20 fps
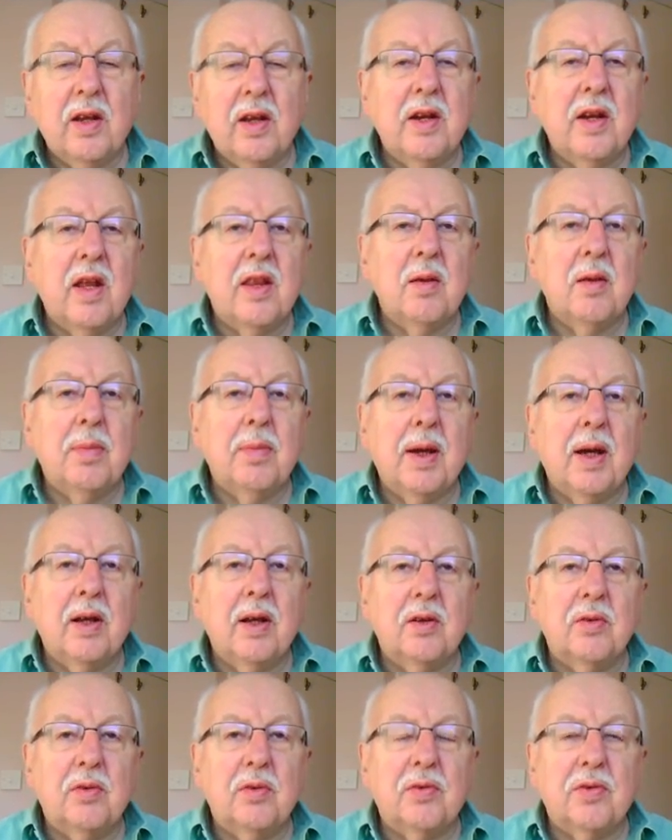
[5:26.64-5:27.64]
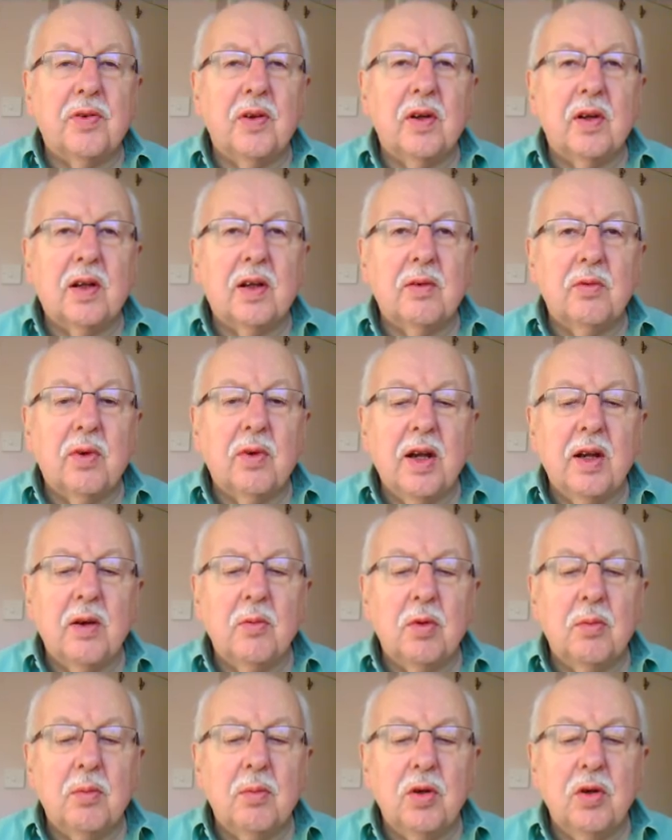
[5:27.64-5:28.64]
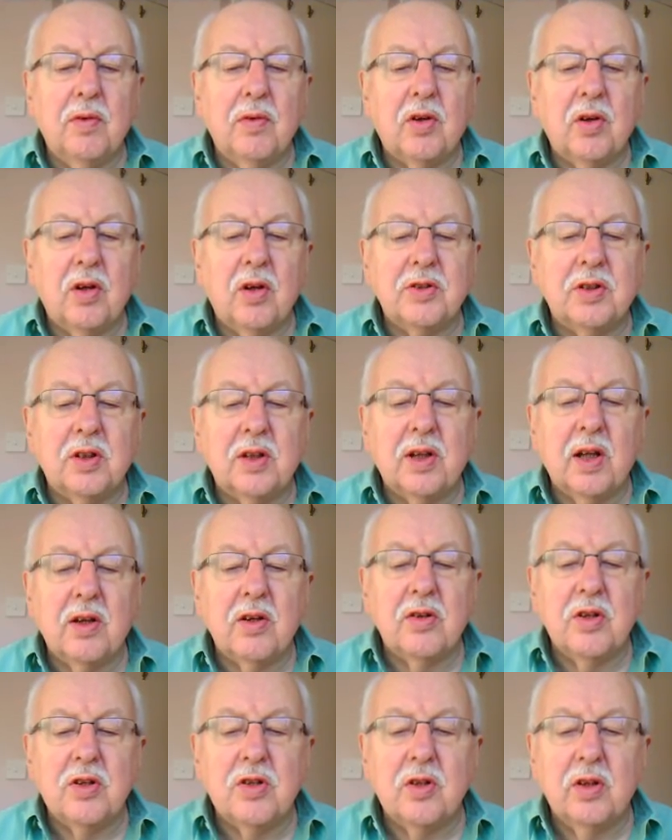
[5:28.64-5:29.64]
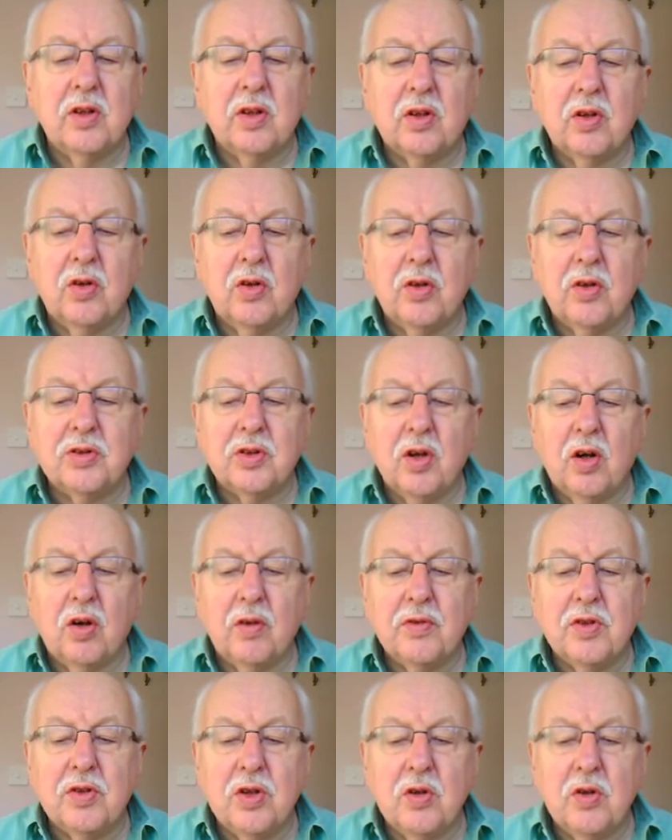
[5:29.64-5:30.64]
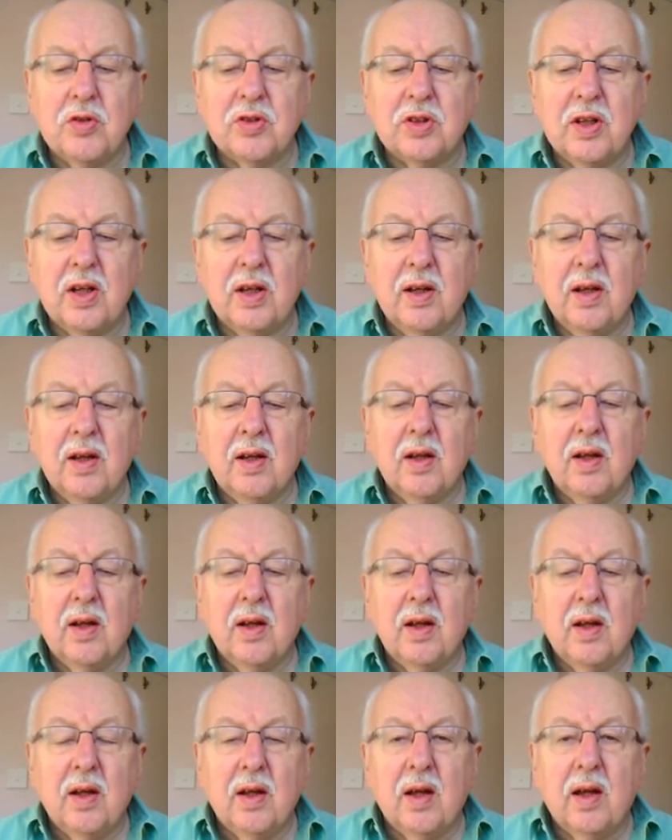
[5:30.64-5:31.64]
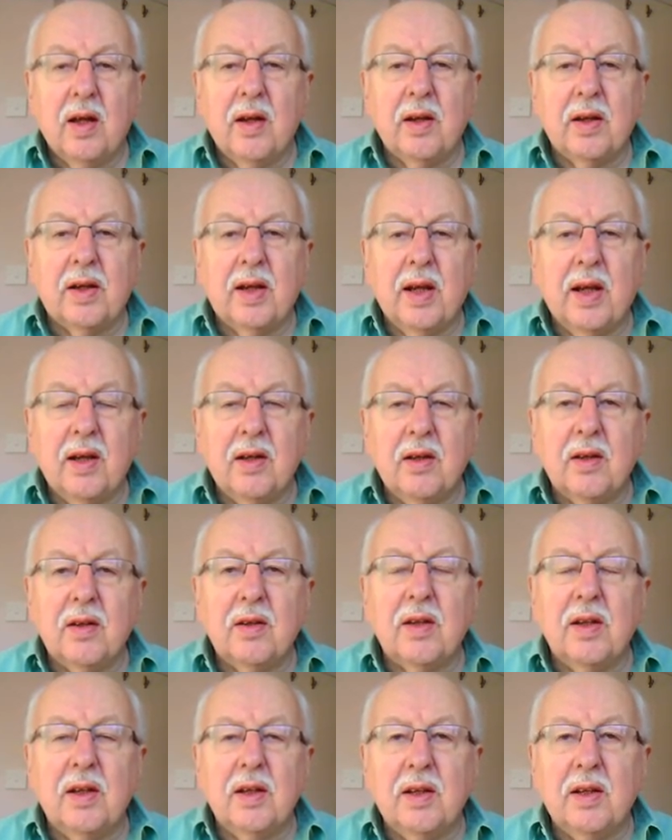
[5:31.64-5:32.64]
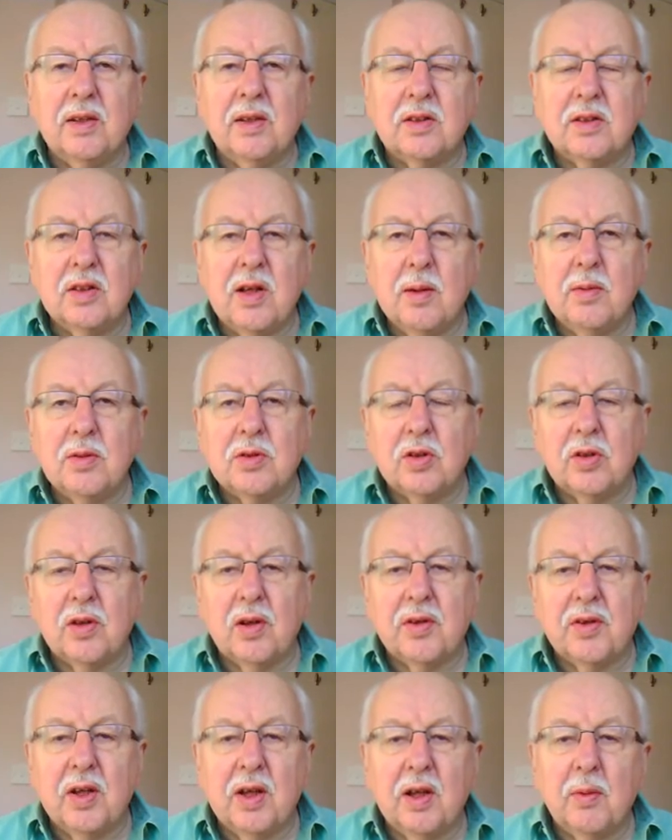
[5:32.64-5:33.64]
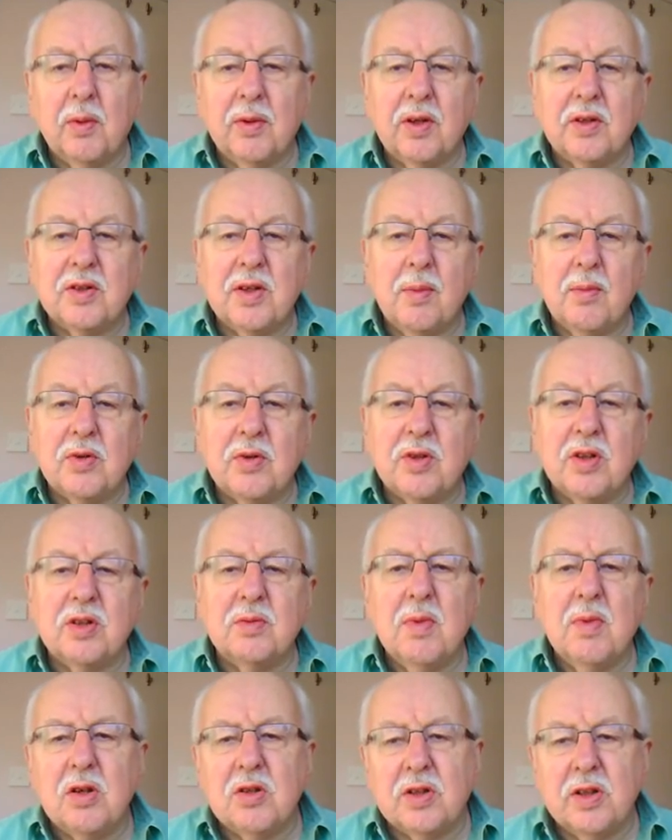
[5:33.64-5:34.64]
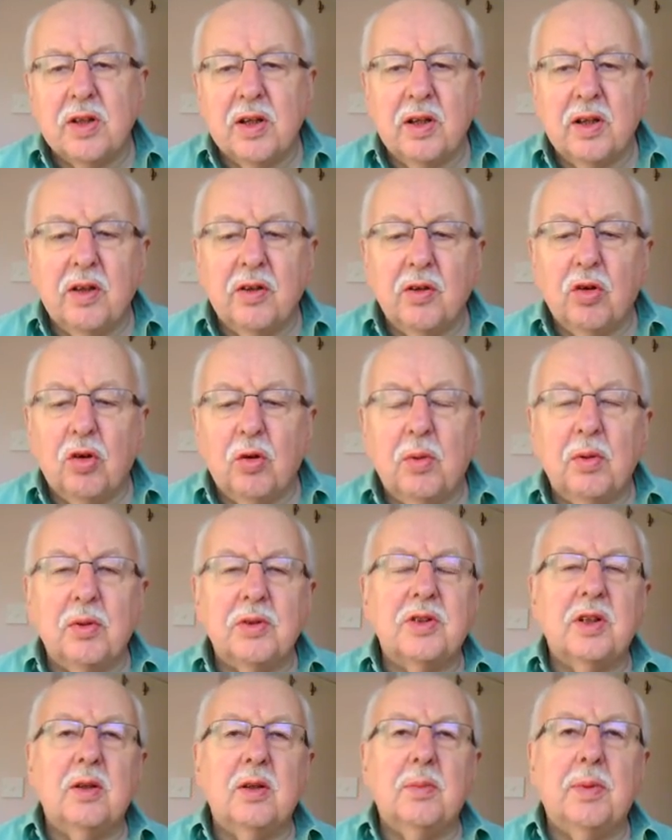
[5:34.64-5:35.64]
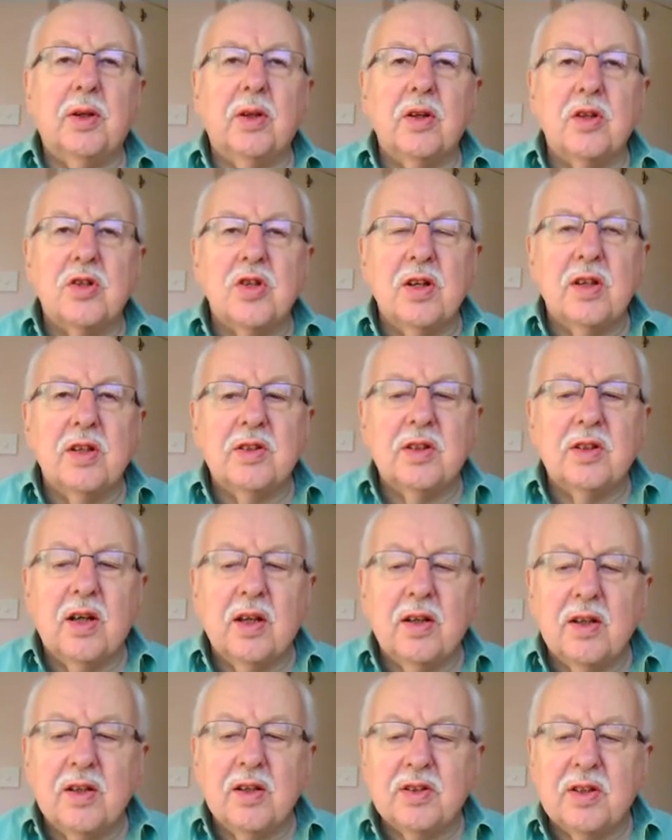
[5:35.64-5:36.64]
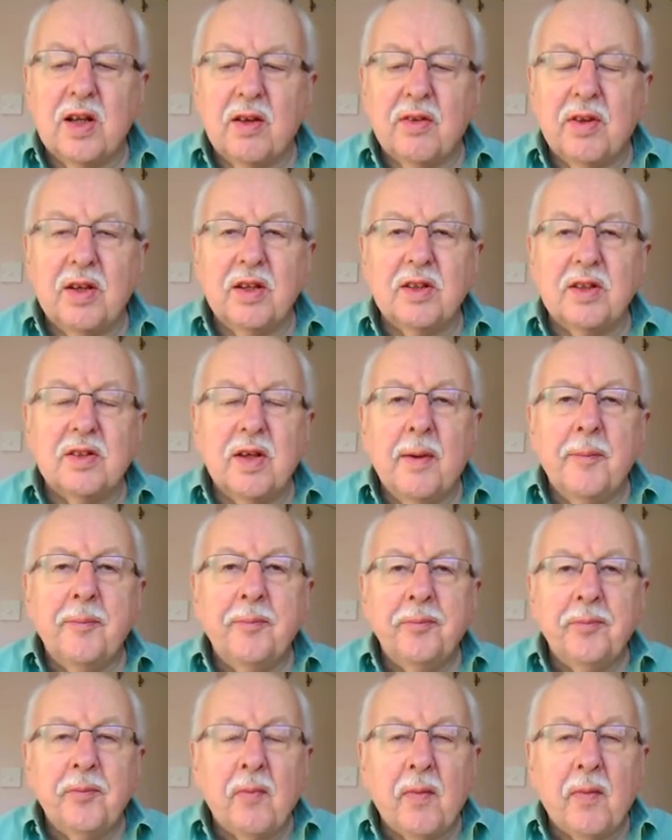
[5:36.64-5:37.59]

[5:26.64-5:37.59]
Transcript: And then another band of rain will move across the country during the course of Tuesday. And again, the same sort of thing with the temperatures, mostly near normal, still a bit on the chilly side in the southeast.